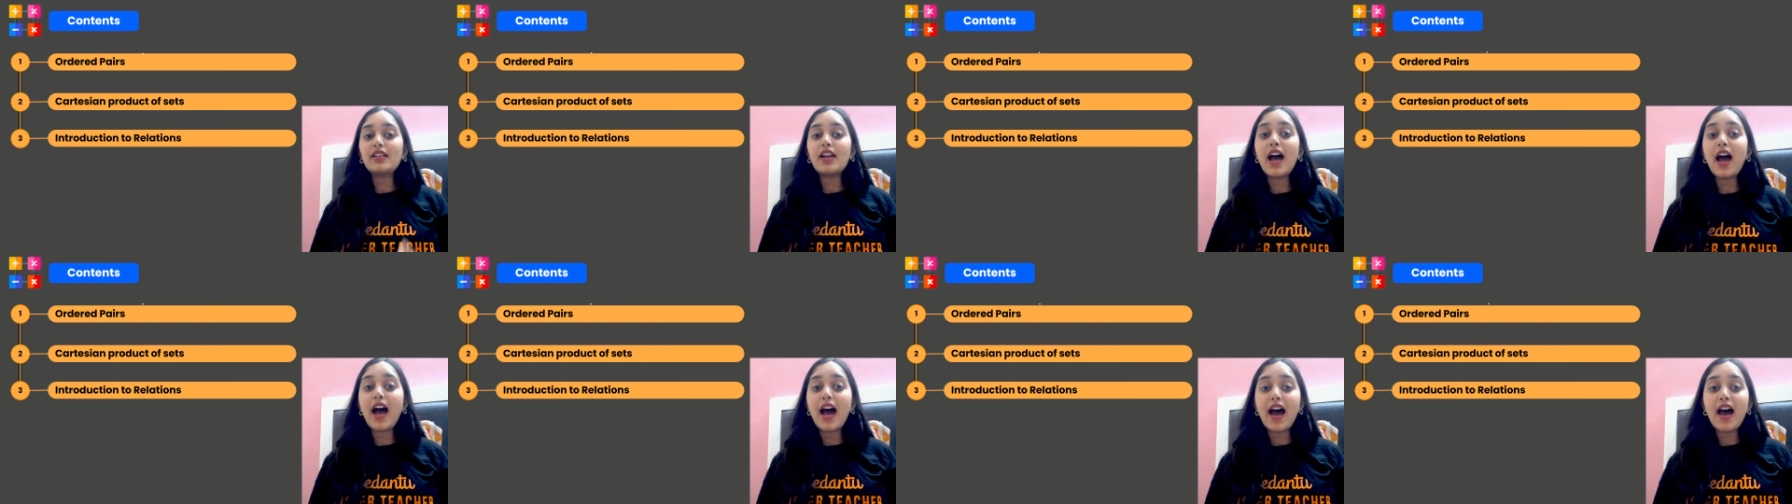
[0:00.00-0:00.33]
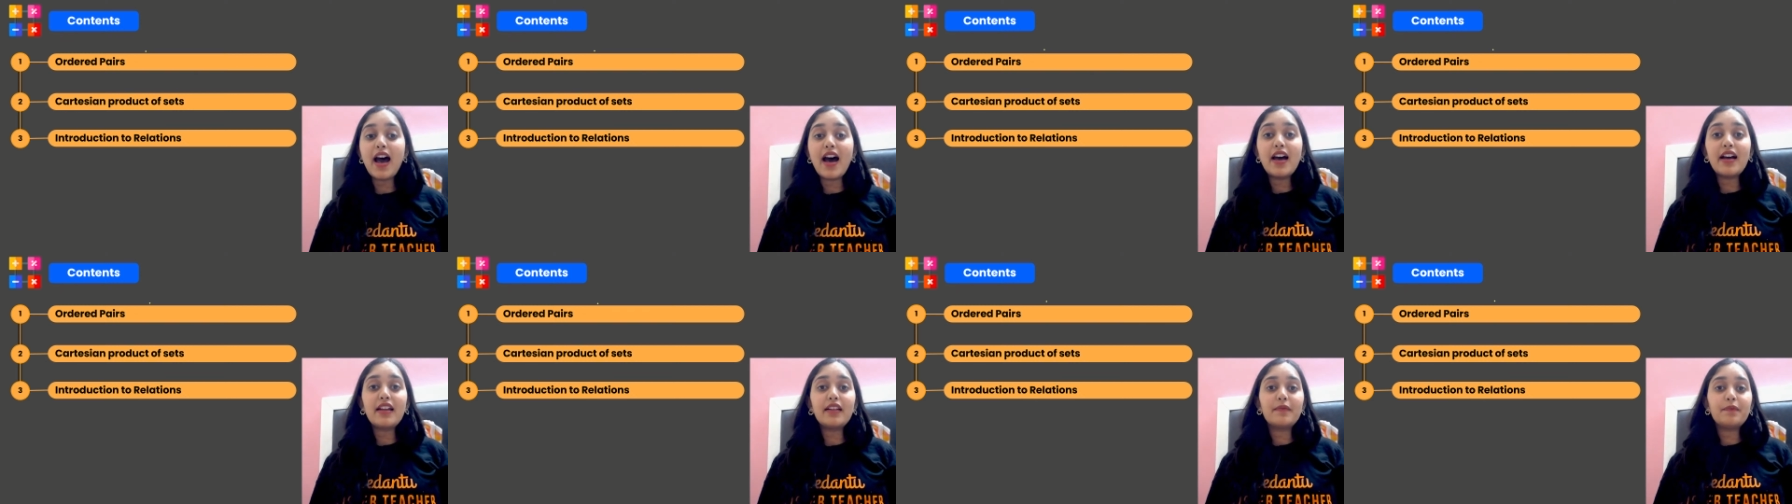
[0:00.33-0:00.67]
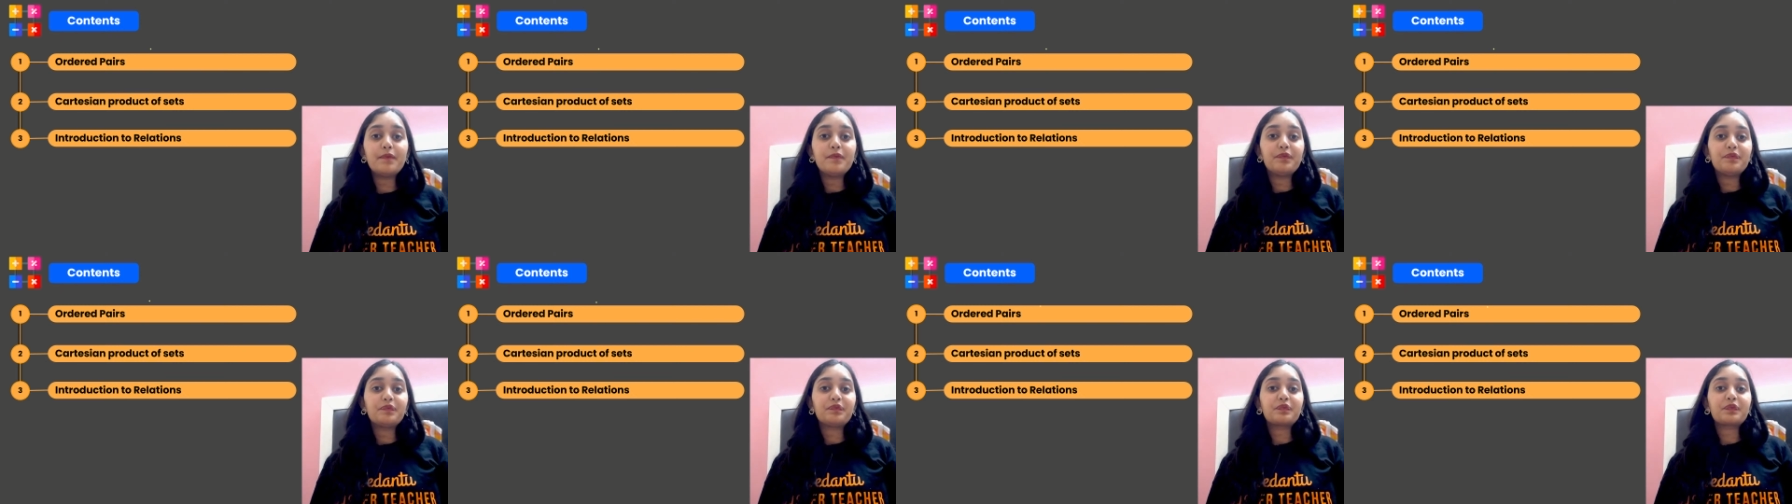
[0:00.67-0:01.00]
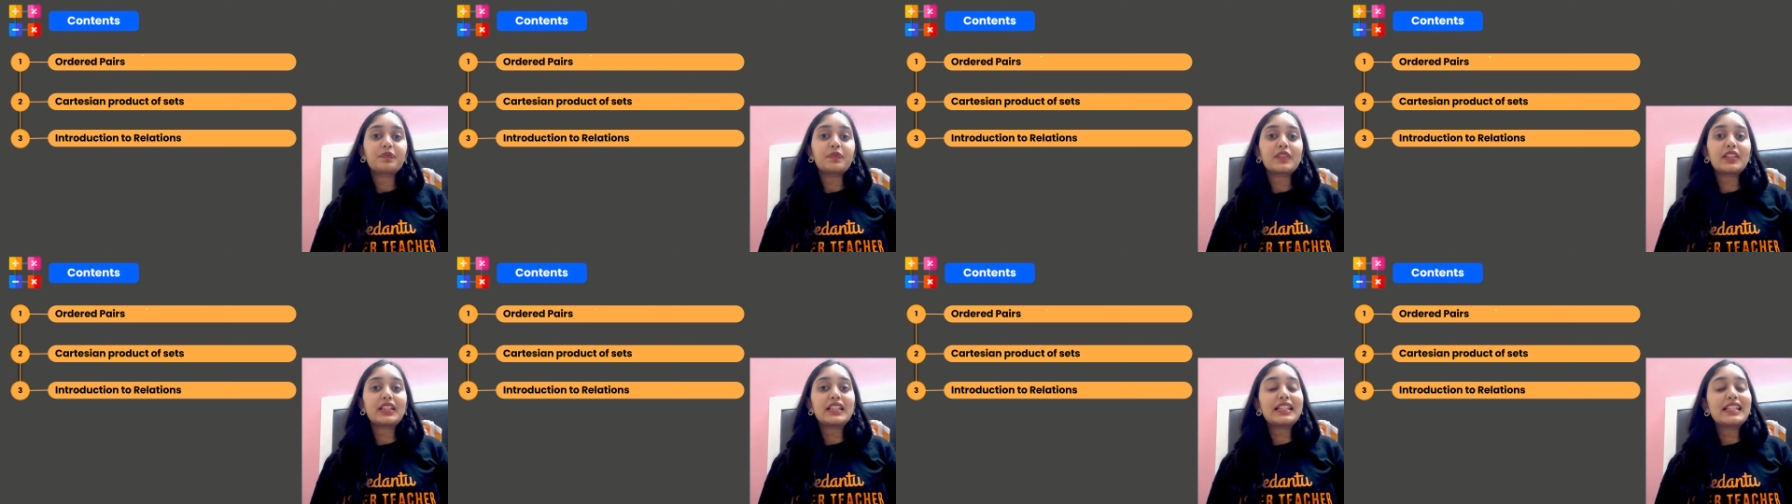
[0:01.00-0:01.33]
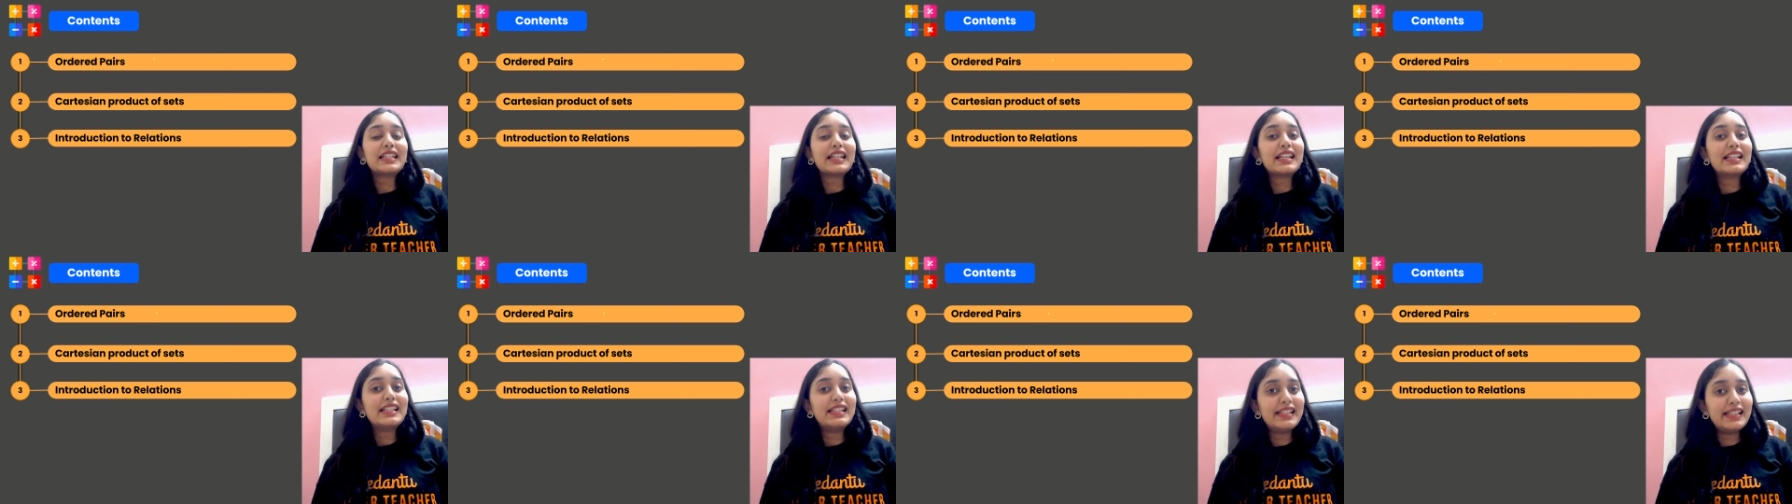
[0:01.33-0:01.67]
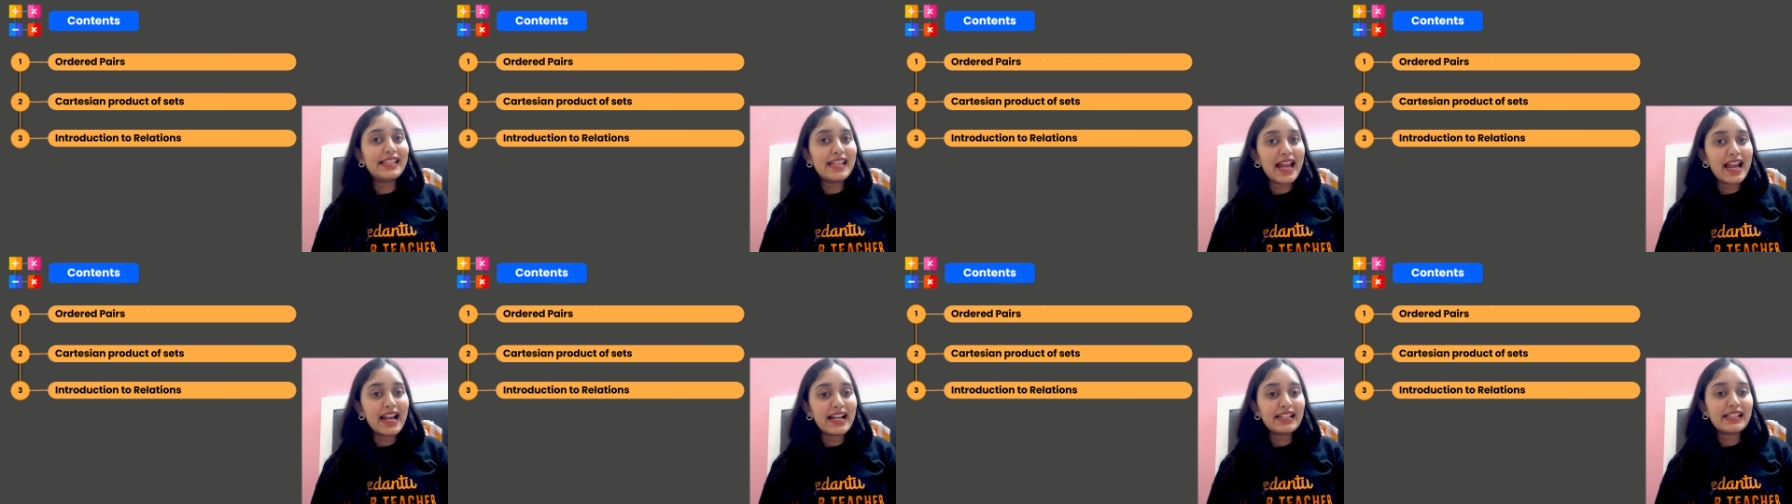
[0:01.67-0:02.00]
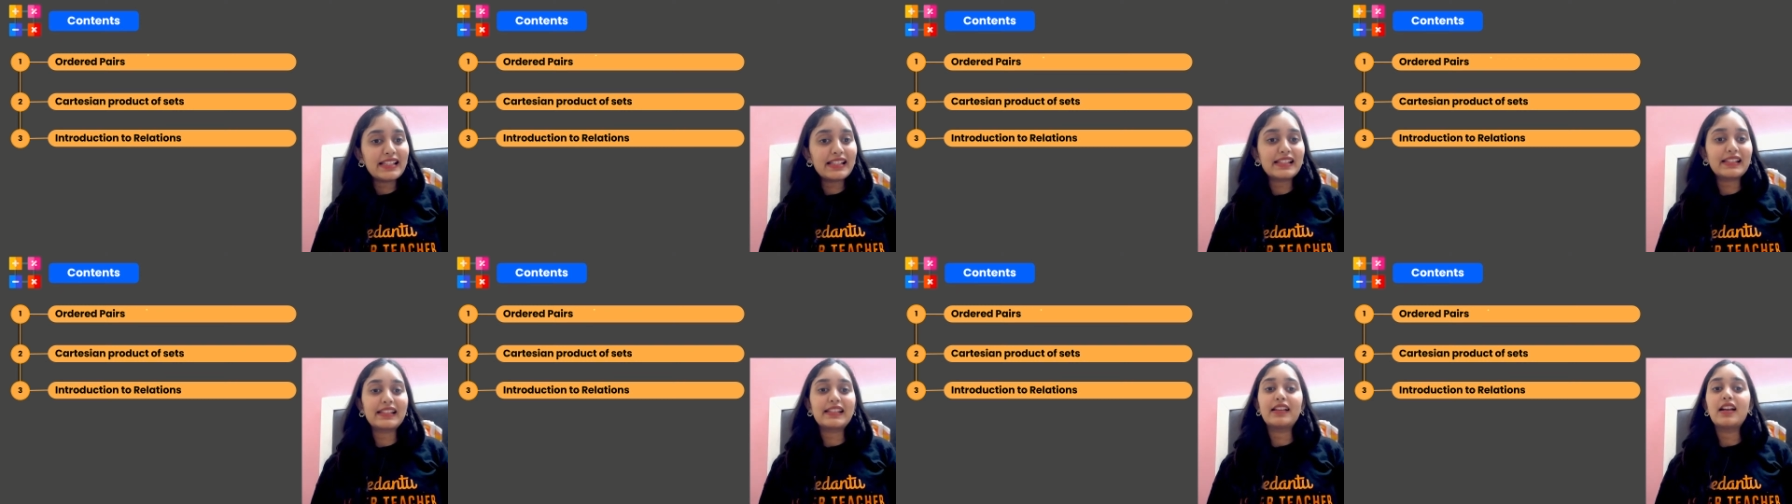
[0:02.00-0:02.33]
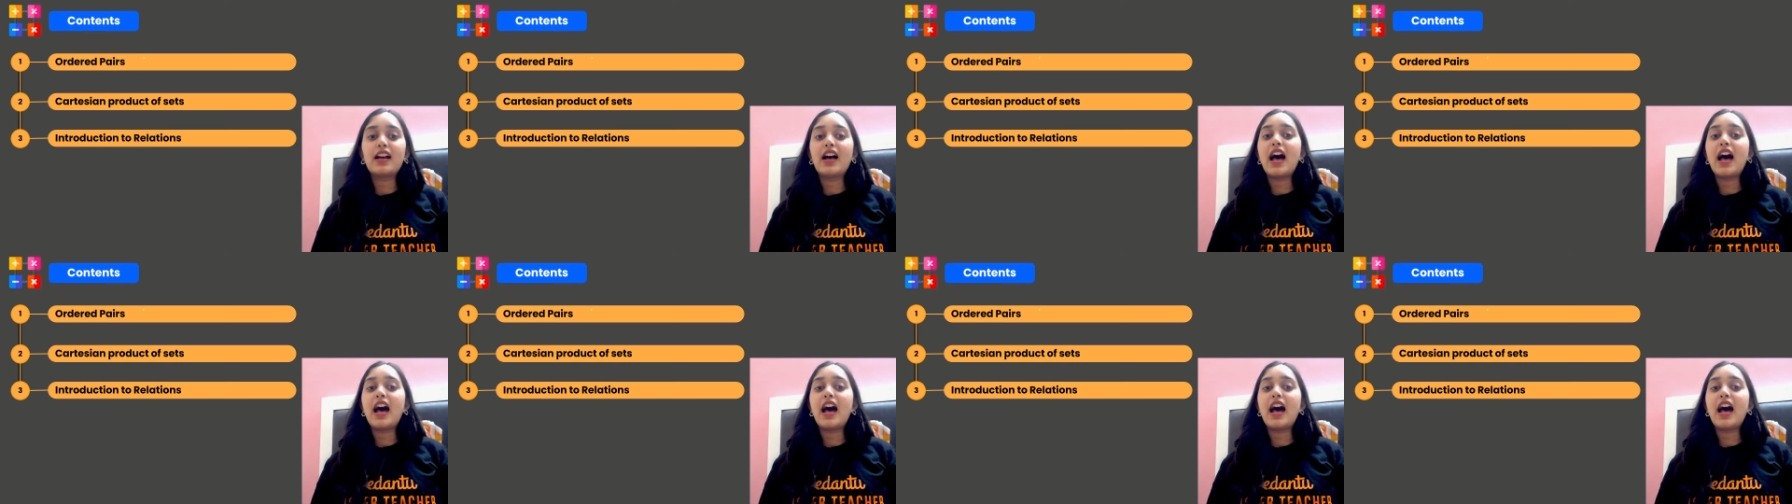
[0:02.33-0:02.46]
are sets,